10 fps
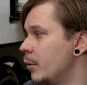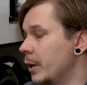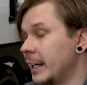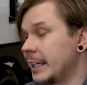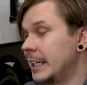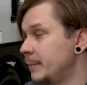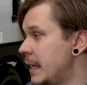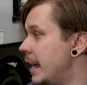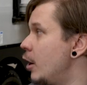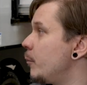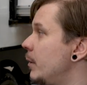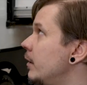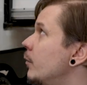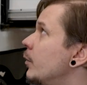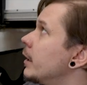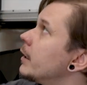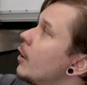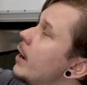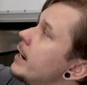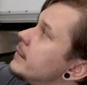We're going to keep that open. We're going to
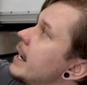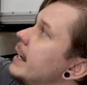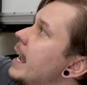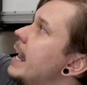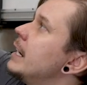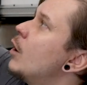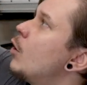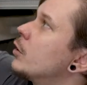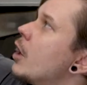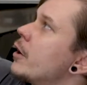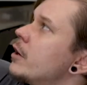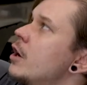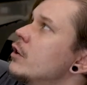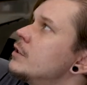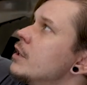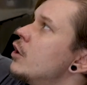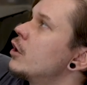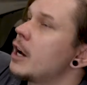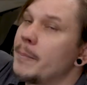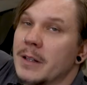go ahead and take any old garden hose and
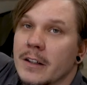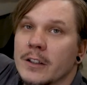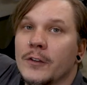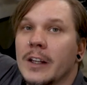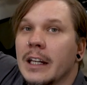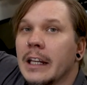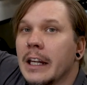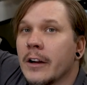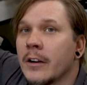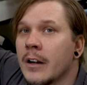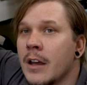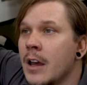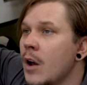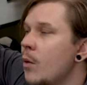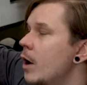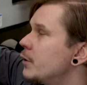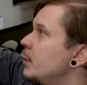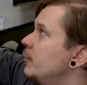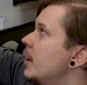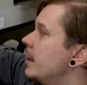hook up to this fitting here. Once
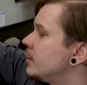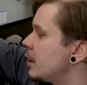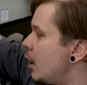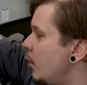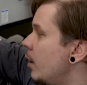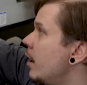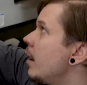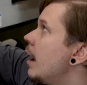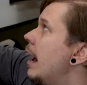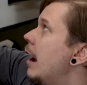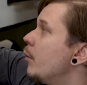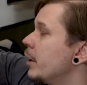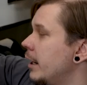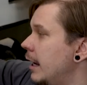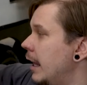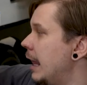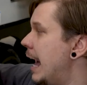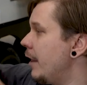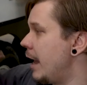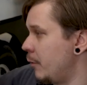we've done so, we're going to
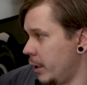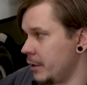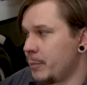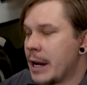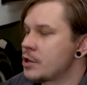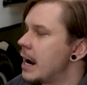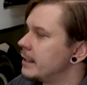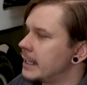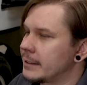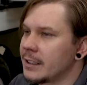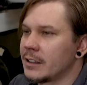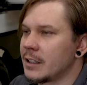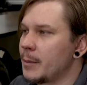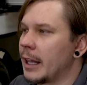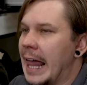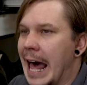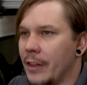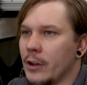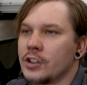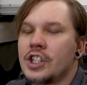allow that, we're going to pressurize that system, allow
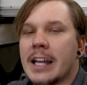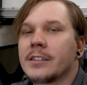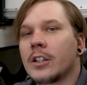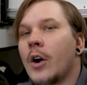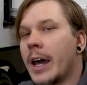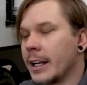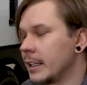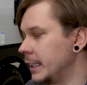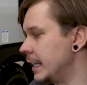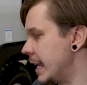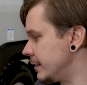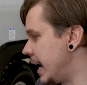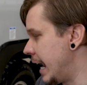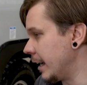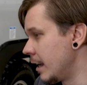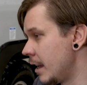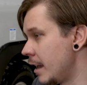those jets to go ahead and clean that tank.